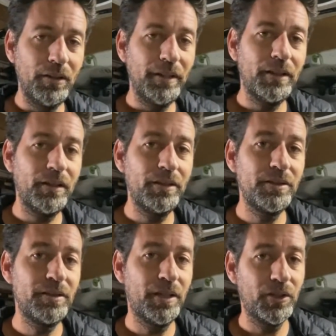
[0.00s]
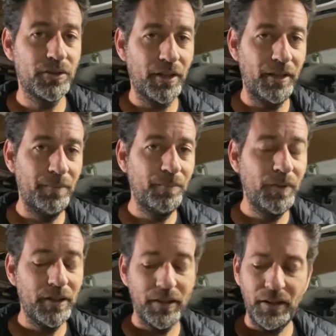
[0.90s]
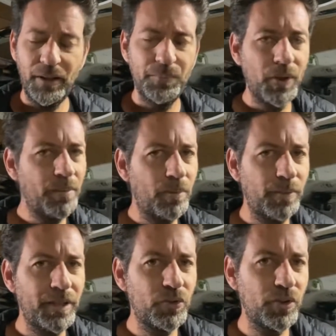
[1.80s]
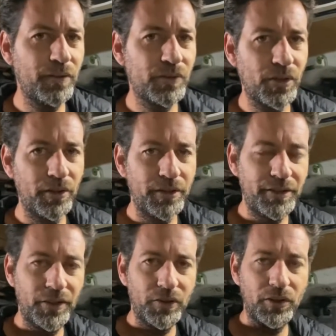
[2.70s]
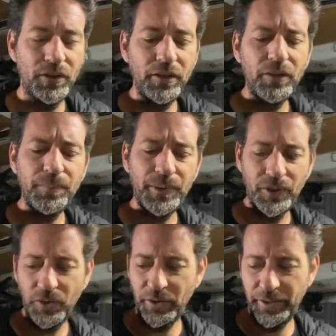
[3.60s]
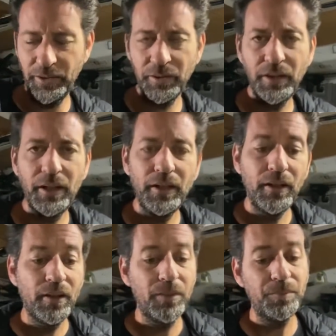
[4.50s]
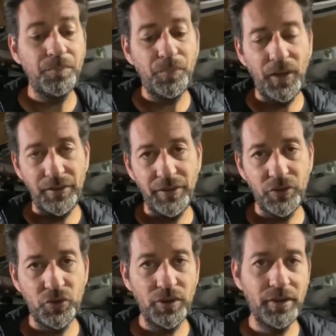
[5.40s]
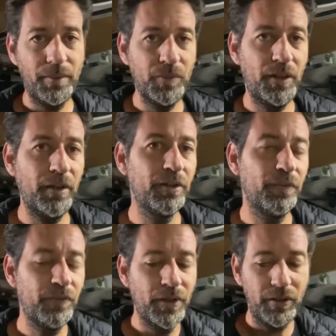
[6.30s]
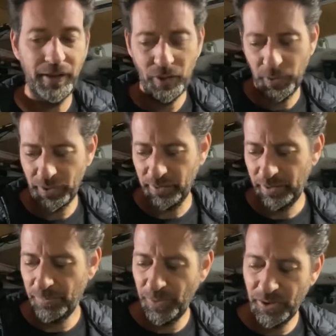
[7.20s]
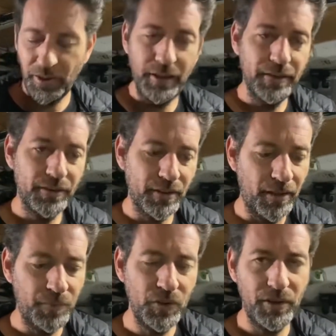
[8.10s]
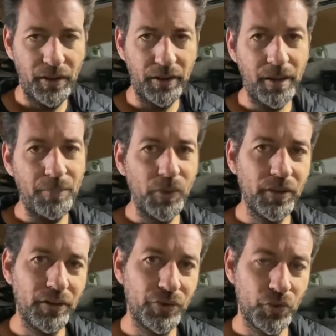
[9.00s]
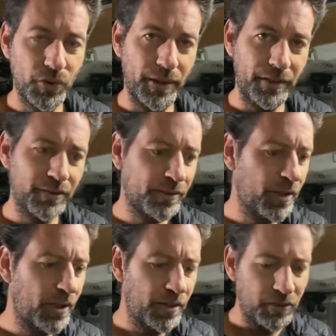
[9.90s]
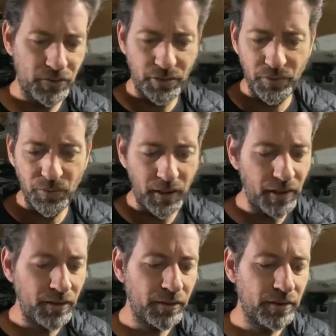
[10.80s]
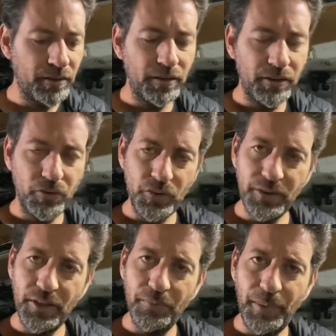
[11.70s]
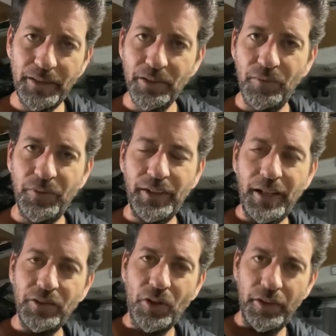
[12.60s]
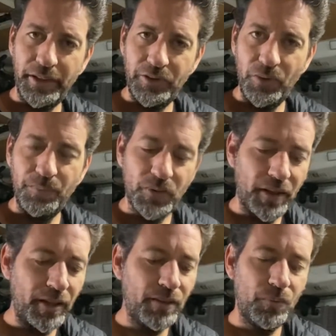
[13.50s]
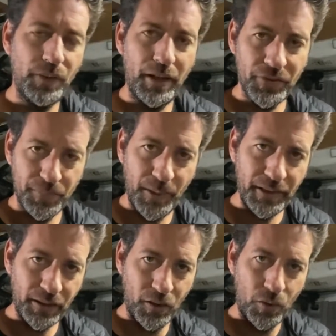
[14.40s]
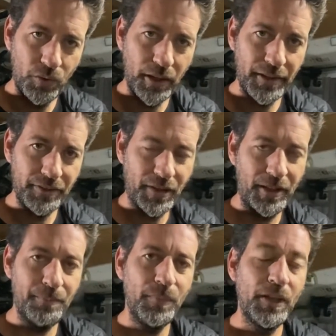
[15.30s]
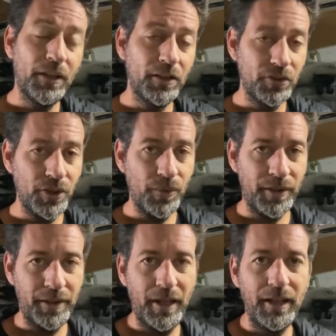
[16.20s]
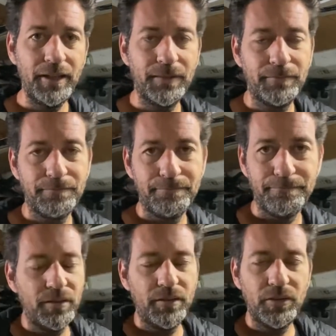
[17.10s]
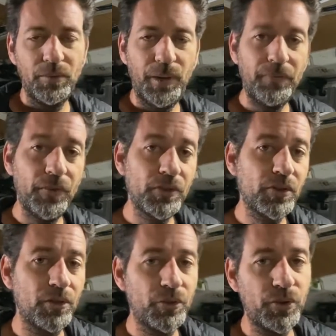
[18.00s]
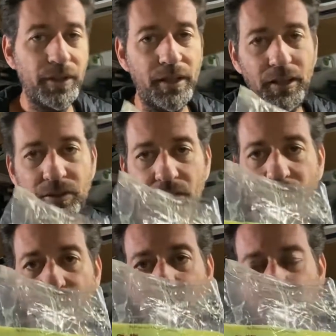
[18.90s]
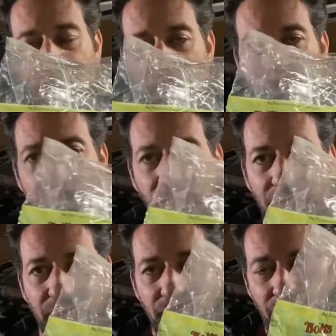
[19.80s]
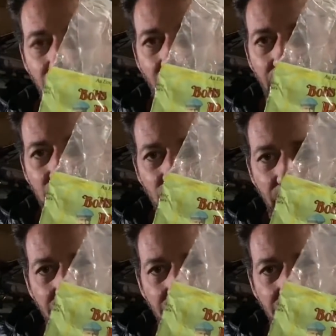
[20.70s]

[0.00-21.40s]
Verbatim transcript: it is dinner time, and I probably should have started dinner a little bit earlier, but this should come together fairly quickly because I'm using a couple little tricks to uh, just give myself a nice hearty soup tonight without spending a whole lot of time doing that. So my first little trick is to use a soup mix from Bob's Red